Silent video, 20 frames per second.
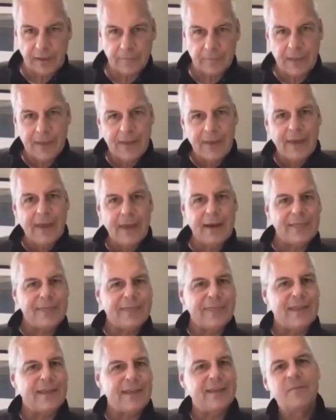And I
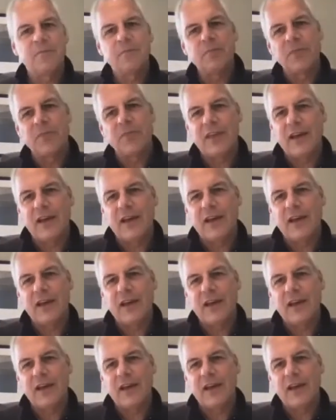think the
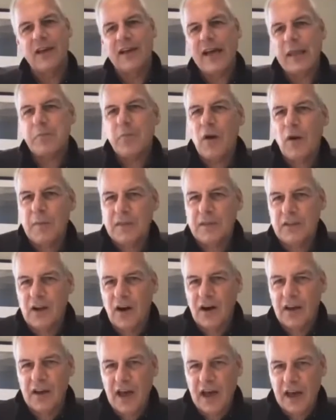light bulb had gone
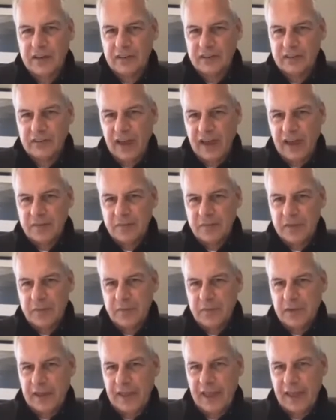on inside of me, but
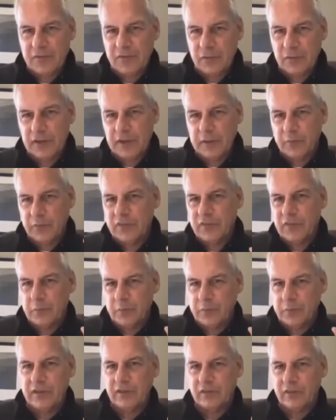I hadn't really put the
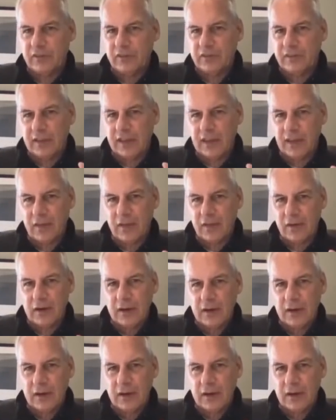pieces together.